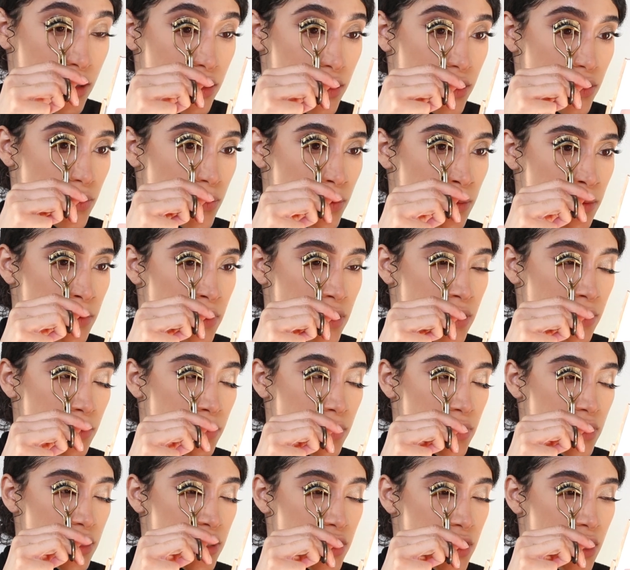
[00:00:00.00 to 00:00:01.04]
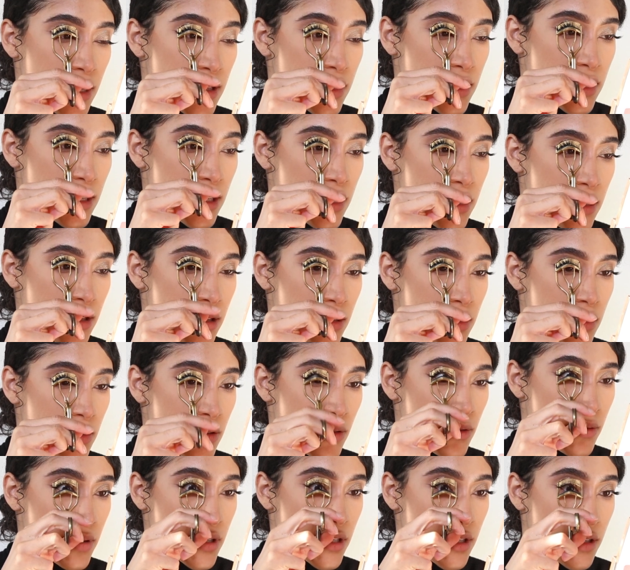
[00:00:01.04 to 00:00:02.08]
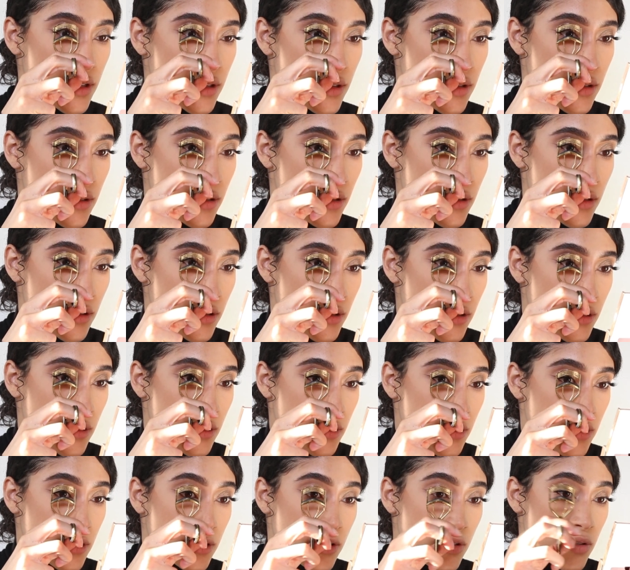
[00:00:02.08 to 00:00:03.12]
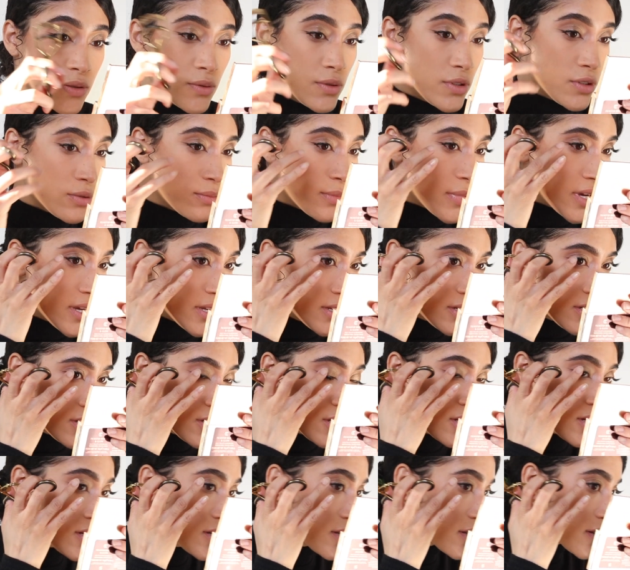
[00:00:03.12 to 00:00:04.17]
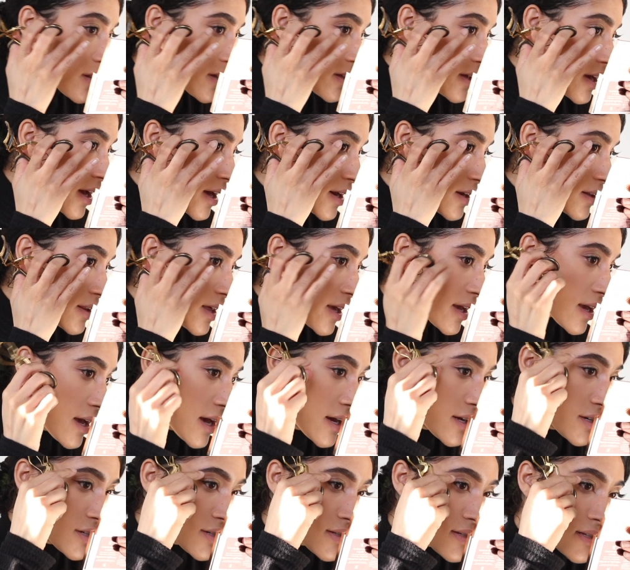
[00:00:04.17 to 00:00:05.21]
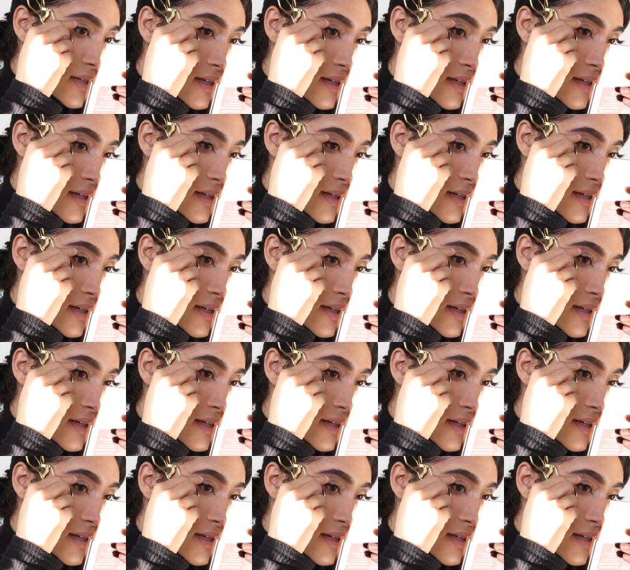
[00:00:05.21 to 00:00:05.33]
Just really, really gently. You don't wanna do too much, kind of like I just